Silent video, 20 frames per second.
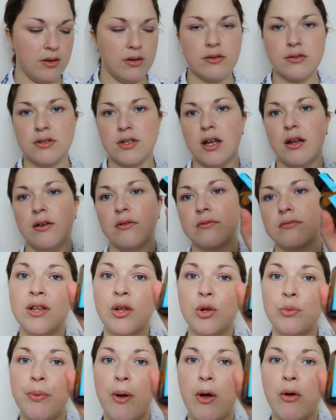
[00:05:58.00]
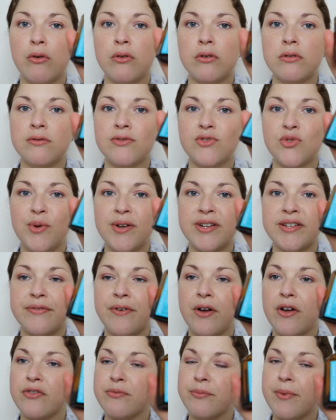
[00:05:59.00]
So, little bottle,
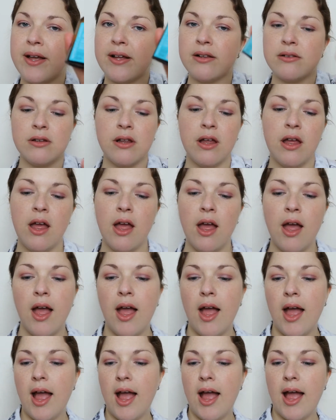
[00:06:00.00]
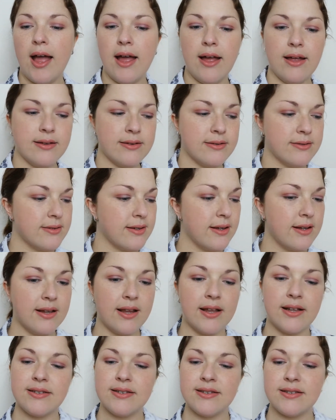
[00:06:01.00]
25ml, and
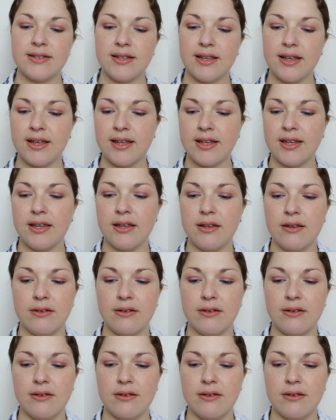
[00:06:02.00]
let's see